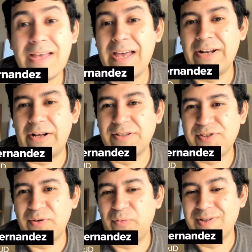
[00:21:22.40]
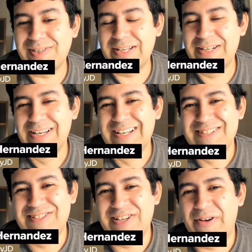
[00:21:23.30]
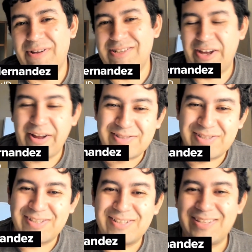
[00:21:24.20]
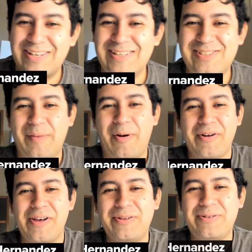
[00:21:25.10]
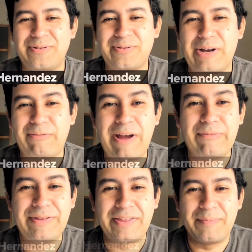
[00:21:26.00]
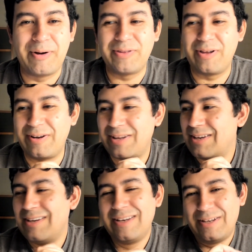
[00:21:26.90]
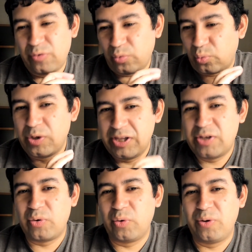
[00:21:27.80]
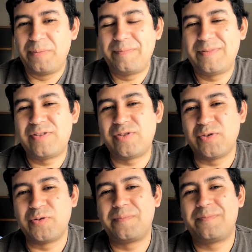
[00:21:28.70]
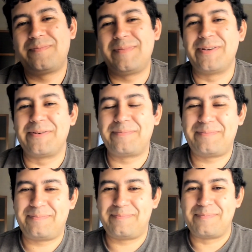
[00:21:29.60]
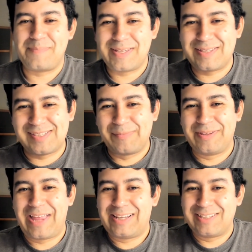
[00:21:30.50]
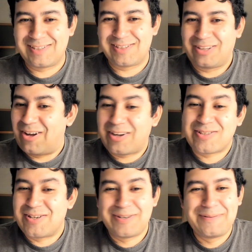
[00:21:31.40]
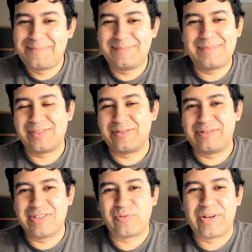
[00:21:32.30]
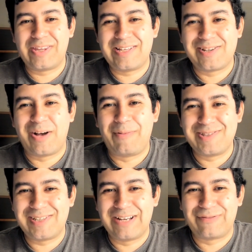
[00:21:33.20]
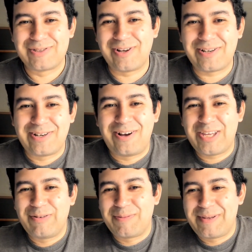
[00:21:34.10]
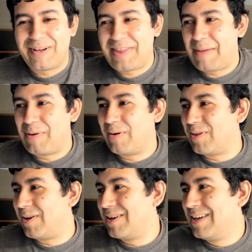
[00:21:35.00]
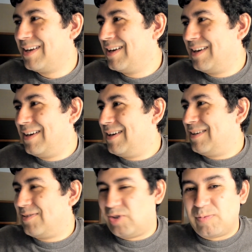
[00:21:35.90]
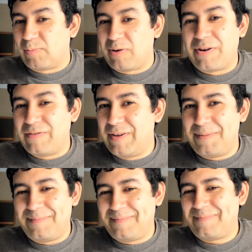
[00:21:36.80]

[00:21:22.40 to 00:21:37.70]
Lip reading: And also, once again, shout out to Tom Arnell, who I ran with at the marathon. Really cool to, you know, meet someone that listens to Locked On. So just want to thank Tom once again for talking hockey with me on that marathon. Super proud of it.